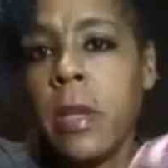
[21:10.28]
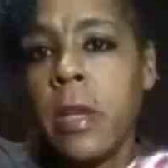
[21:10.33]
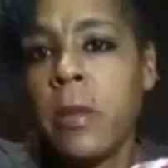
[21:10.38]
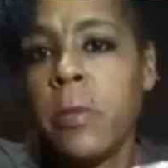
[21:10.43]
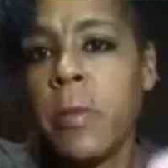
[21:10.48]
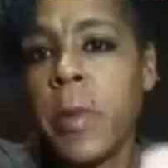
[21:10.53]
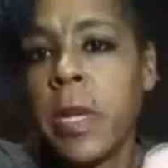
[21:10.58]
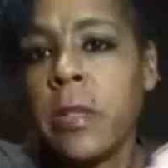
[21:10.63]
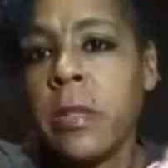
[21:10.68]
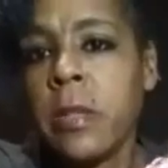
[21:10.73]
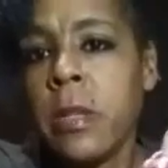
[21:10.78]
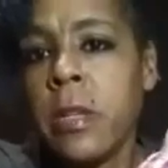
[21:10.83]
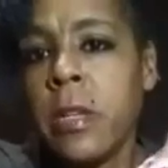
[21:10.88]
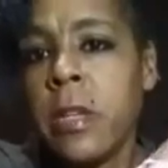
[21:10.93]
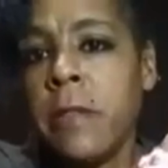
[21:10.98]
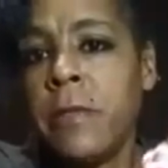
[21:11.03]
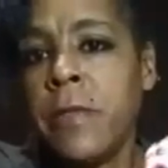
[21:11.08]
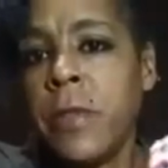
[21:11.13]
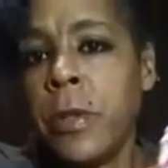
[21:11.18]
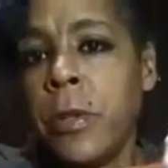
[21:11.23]
It basically
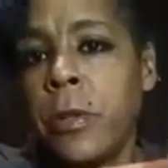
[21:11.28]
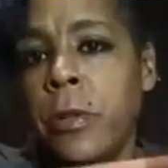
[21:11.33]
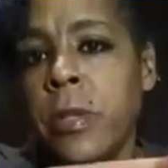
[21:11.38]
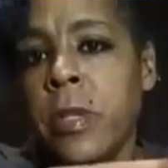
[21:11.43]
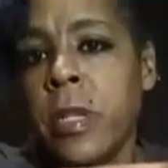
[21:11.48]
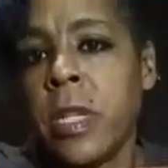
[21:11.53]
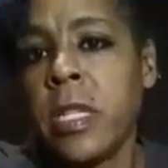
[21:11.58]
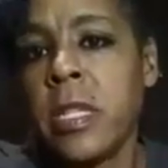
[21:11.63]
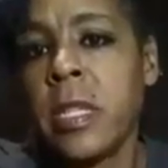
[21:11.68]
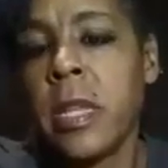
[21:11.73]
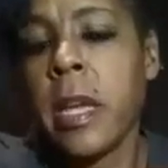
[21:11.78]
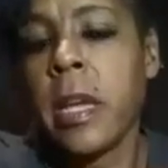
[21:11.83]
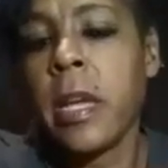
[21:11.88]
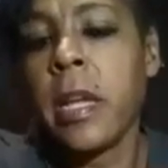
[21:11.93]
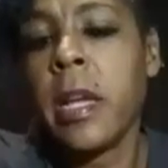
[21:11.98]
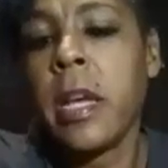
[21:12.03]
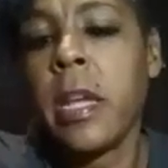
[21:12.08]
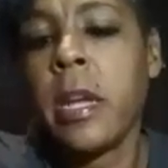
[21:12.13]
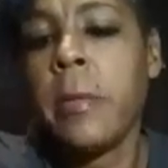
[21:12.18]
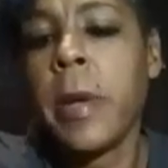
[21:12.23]
gives you your
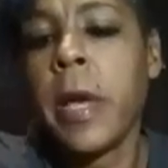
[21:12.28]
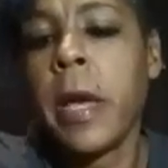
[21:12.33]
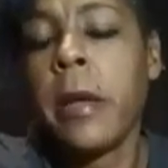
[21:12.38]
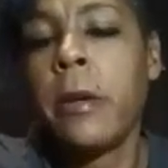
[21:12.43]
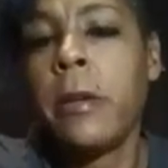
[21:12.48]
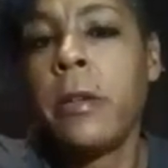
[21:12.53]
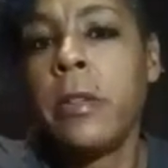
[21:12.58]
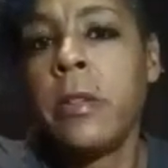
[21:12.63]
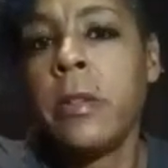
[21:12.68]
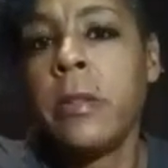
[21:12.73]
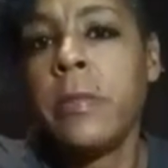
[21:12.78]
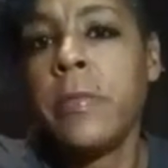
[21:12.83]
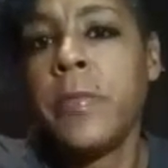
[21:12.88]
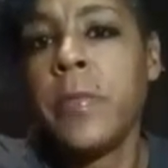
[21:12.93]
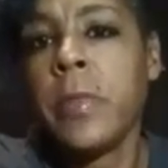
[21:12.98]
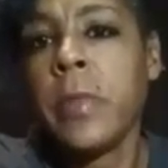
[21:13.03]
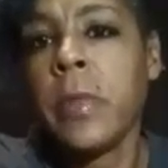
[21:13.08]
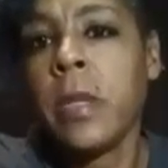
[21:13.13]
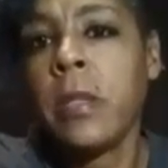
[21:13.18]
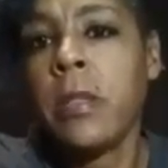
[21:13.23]
zigzag kind of patterns.
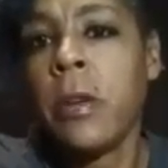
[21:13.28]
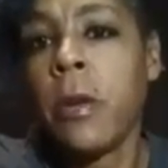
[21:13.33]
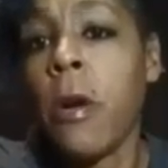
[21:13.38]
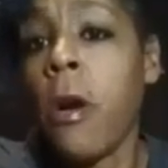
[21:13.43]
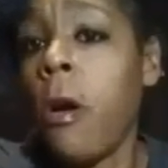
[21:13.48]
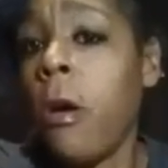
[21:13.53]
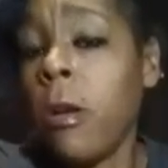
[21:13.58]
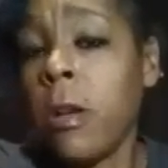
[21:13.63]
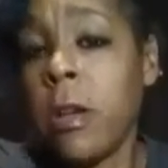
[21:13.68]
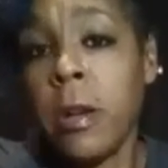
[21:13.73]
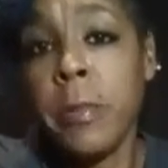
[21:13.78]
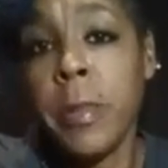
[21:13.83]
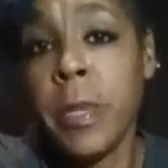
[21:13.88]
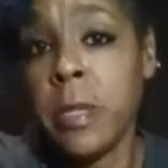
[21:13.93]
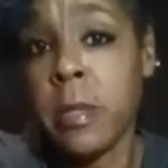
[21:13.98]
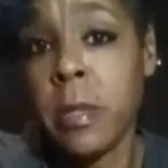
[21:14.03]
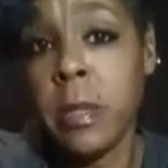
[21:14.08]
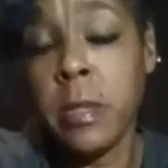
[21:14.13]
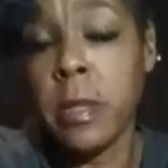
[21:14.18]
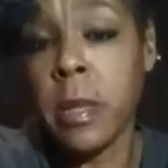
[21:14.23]
They're all going to be
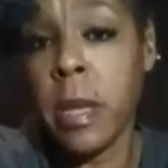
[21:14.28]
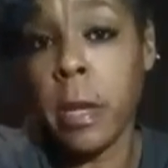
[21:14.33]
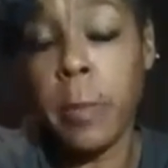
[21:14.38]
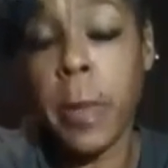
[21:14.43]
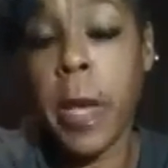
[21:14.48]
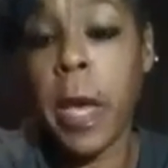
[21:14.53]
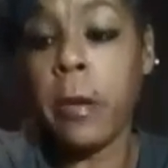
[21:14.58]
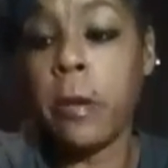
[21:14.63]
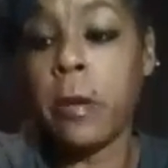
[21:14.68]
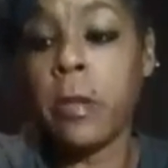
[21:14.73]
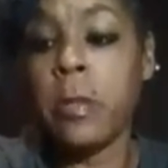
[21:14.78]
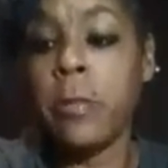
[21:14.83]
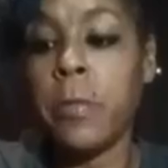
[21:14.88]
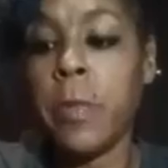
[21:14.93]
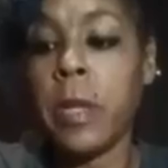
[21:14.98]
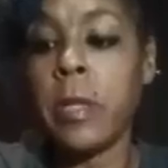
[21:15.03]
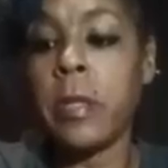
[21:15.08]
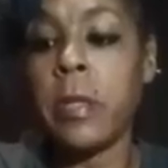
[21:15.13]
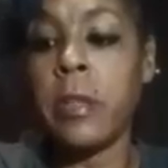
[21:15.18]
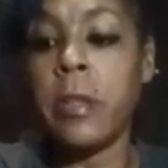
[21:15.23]
zigzag patterns,
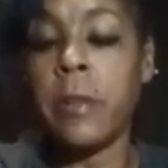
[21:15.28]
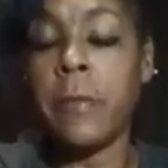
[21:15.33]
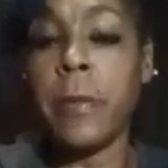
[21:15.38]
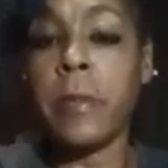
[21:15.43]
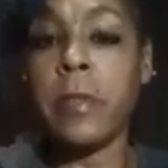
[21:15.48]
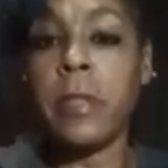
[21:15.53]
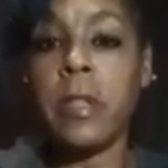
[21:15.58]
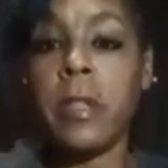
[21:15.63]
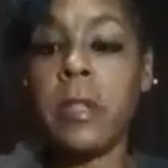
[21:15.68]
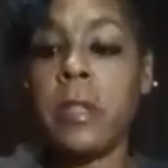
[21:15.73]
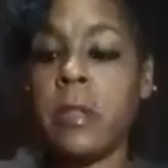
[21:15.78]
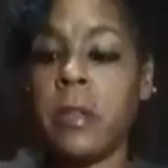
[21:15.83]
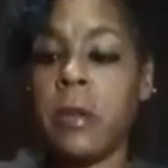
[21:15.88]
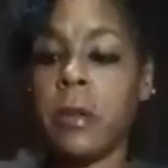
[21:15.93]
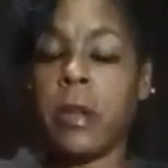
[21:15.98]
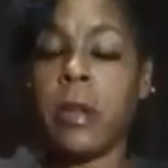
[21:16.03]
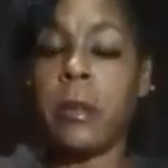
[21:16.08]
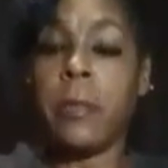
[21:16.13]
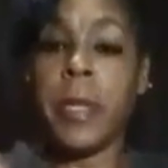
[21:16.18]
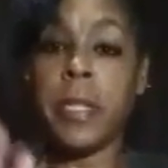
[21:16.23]
but the difference is
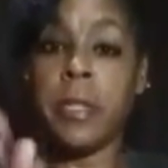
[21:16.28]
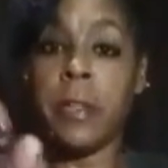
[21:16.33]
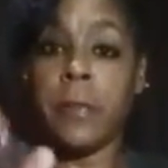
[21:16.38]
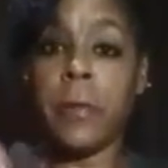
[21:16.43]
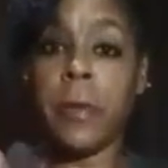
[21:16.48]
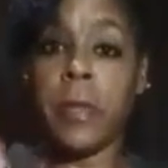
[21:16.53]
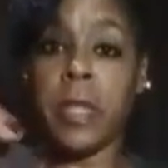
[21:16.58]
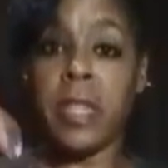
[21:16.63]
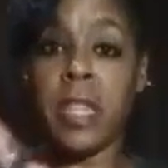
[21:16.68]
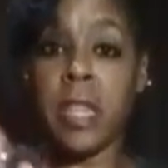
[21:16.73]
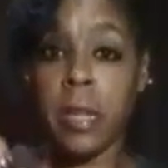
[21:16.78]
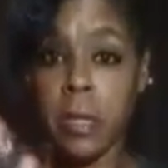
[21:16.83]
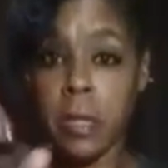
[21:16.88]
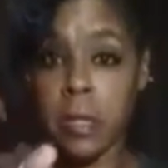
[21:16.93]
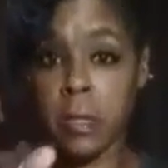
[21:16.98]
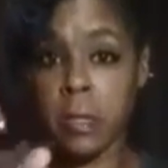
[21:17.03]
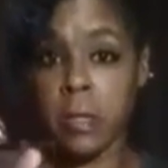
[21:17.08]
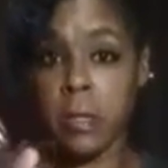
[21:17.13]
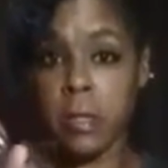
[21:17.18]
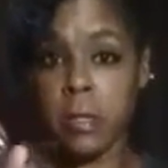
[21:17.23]
they're going to be different
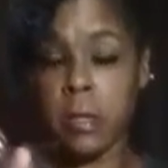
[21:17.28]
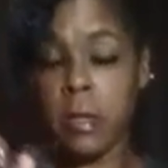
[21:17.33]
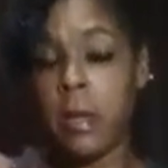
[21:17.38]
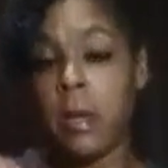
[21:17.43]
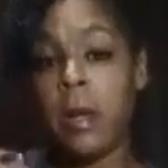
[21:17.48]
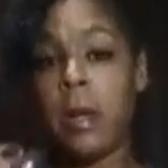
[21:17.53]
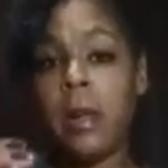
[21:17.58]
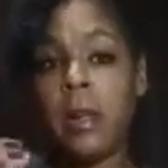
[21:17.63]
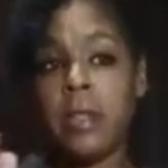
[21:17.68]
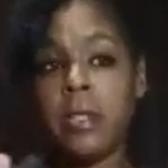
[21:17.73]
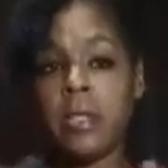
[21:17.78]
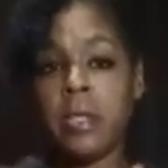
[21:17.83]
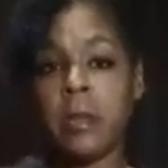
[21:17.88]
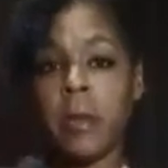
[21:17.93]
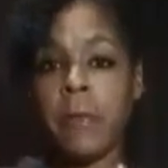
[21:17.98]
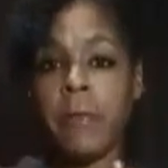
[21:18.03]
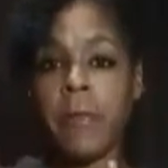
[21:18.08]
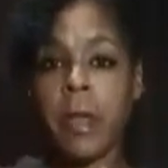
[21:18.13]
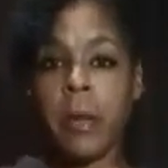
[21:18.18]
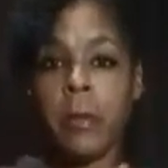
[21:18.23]
thicknesses.
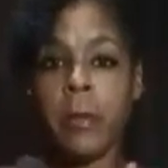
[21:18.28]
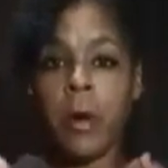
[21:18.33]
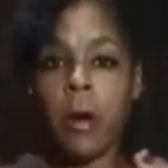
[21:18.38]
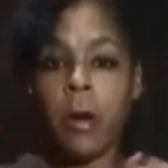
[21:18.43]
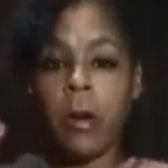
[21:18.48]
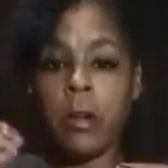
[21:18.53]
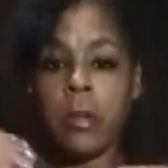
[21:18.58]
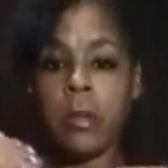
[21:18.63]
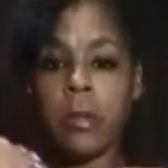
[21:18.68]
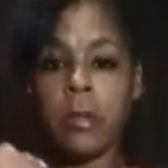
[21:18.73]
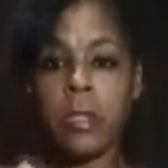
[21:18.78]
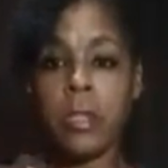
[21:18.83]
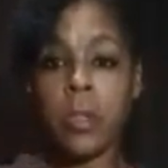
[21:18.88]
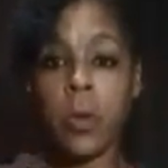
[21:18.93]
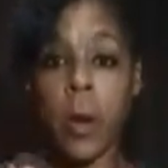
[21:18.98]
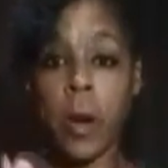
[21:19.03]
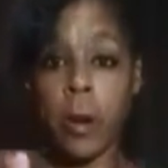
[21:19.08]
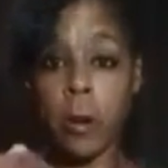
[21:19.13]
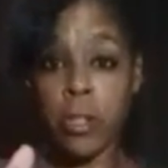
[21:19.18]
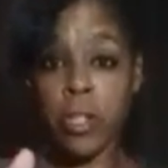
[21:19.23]
Some of them are
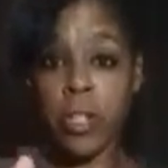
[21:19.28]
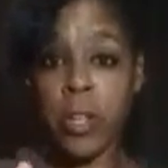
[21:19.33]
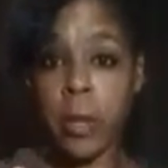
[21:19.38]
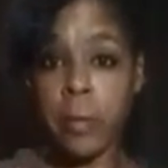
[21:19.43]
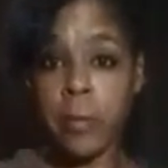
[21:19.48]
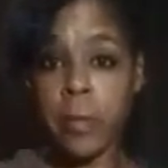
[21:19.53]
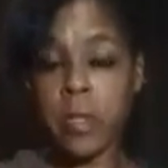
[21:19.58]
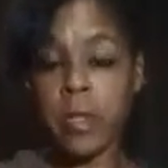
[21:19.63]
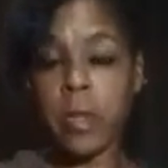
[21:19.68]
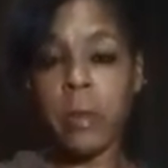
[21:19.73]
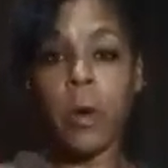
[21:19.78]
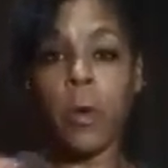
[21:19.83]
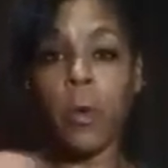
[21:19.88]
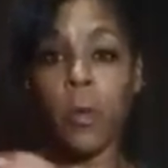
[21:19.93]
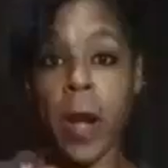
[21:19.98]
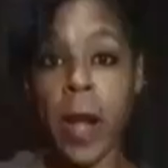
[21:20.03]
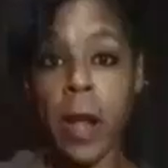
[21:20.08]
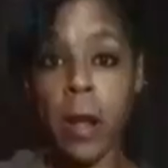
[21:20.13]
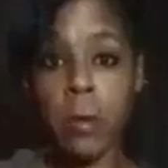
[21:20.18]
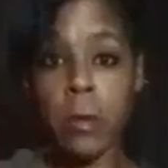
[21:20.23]
square shaped, some are
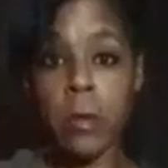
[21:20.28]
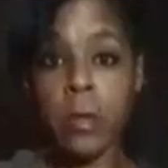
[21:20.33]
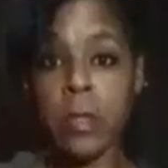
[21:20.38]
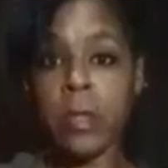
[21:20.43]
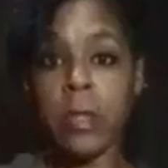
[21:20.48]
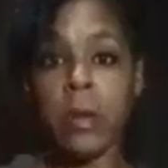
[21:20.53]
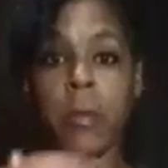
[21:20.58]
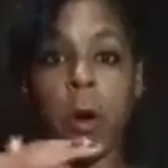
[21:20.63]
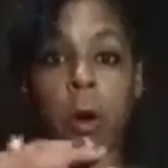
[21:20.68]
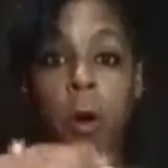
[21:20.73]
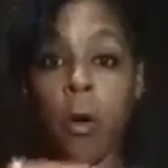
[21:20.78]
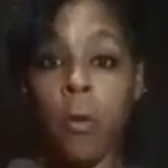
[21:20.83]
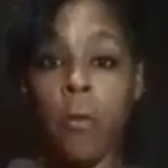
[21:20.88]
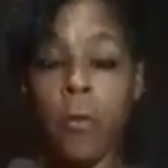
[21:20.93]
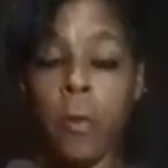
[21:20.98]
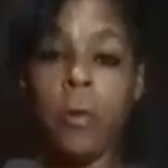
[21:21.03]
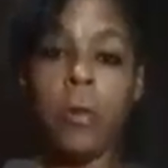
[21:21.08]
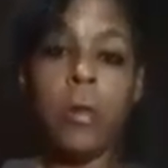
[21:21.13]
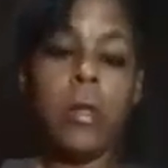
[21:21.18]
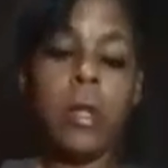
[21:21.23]
round, some are
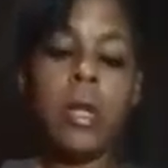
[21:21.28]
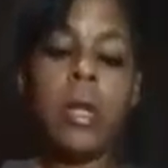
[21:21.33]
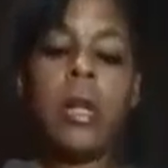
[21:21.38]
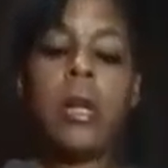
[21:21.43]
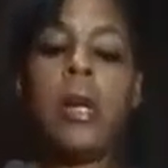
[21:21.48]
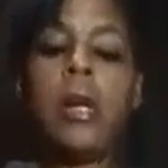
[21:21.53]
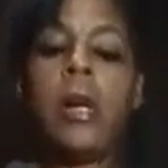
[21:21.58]
oval.